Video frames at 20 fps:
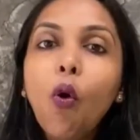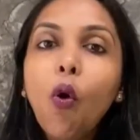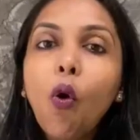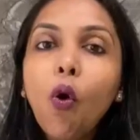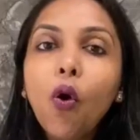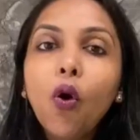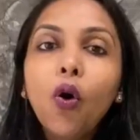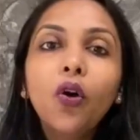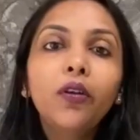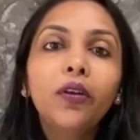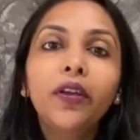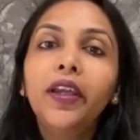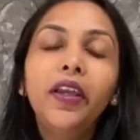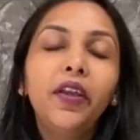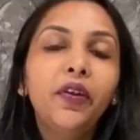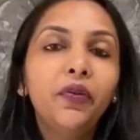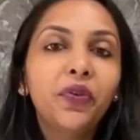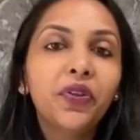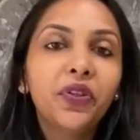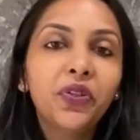all
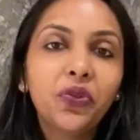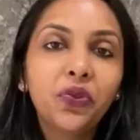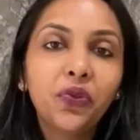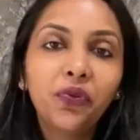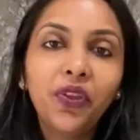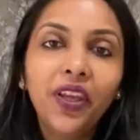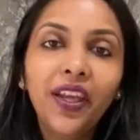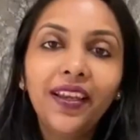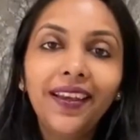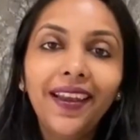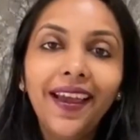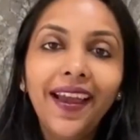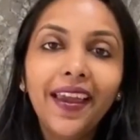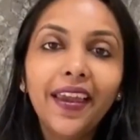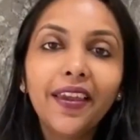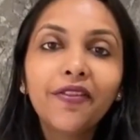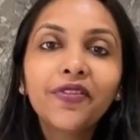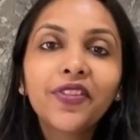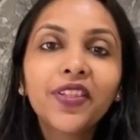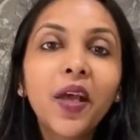areas of their
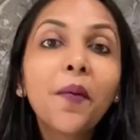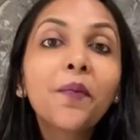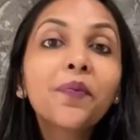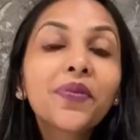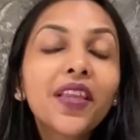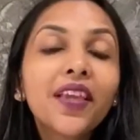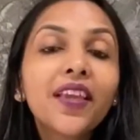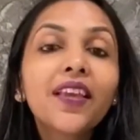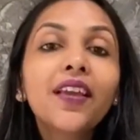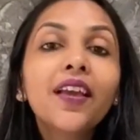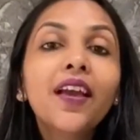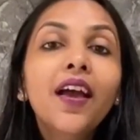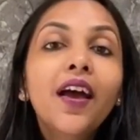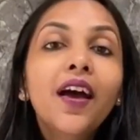life, something